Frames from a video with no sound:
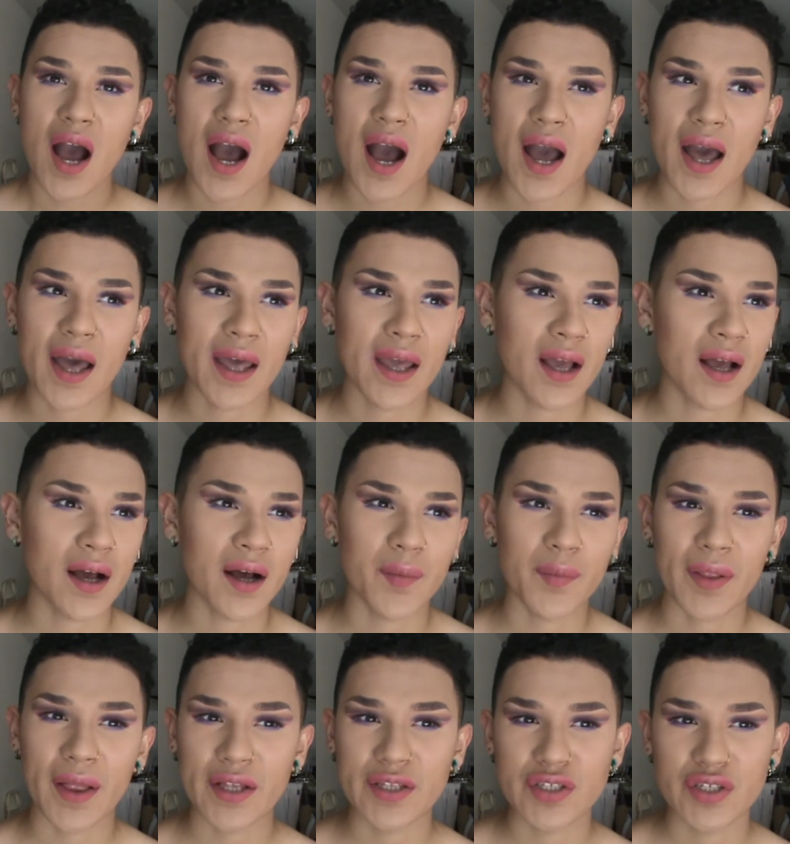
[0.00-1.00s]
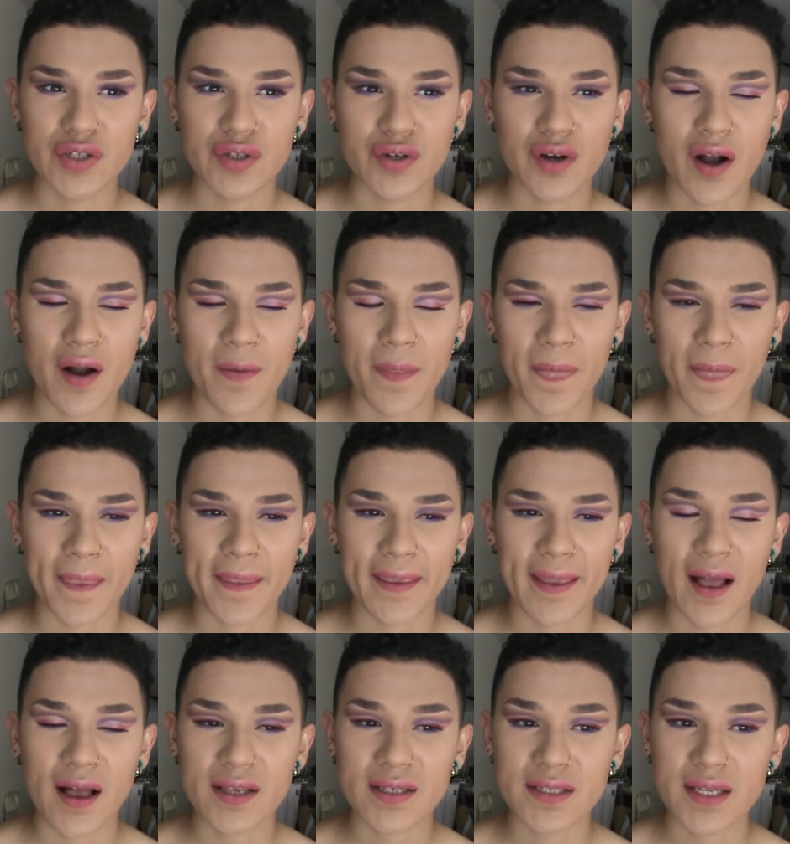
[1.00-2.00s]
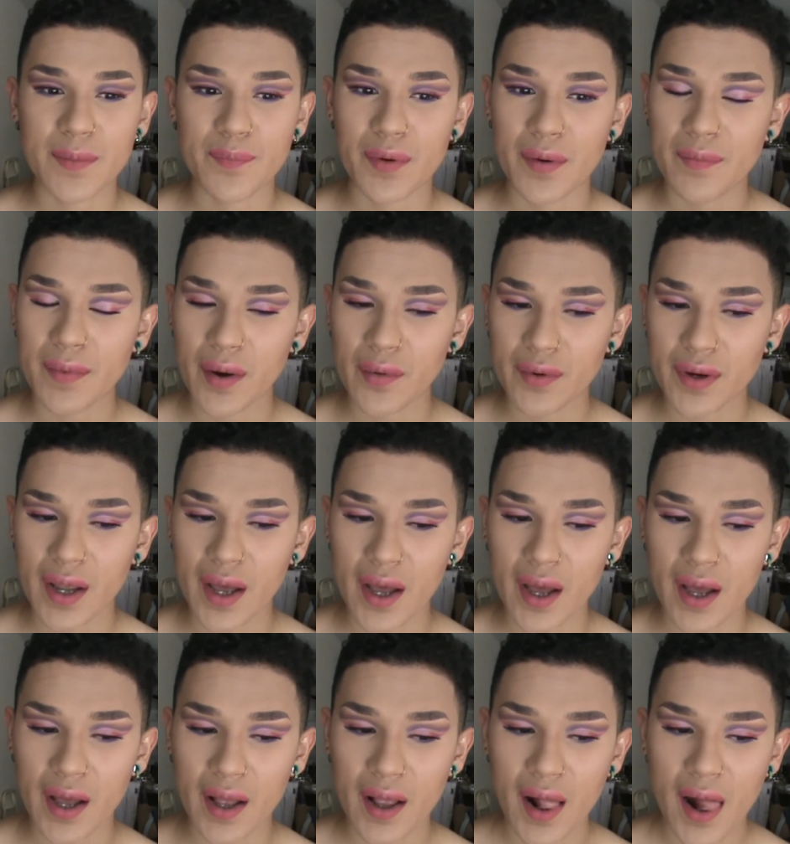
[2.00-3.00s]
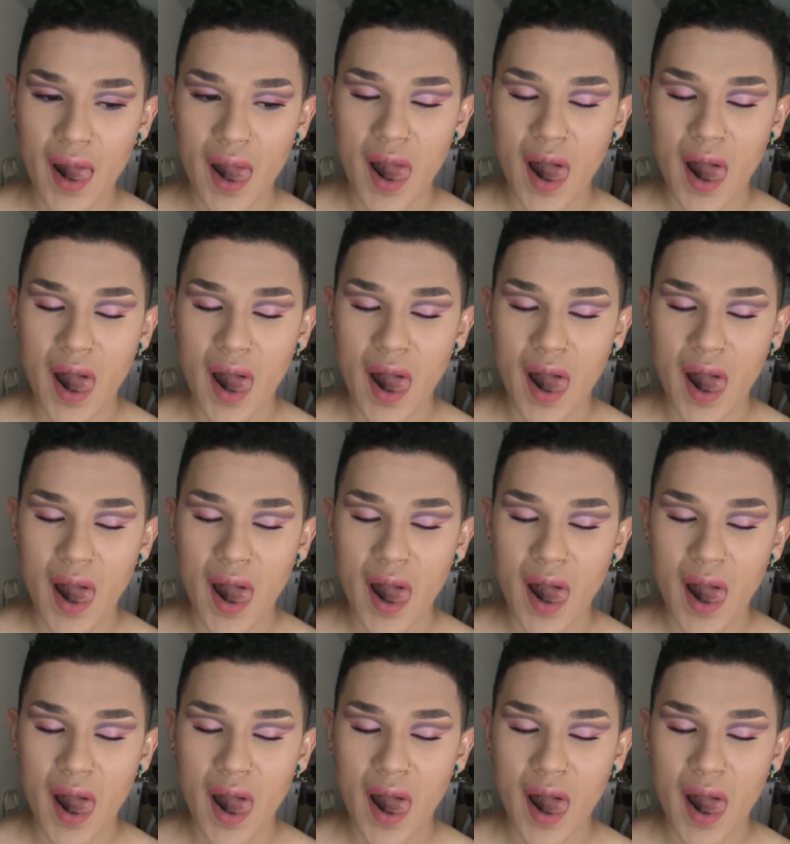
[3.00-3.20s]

I applied to Cal State Pomona,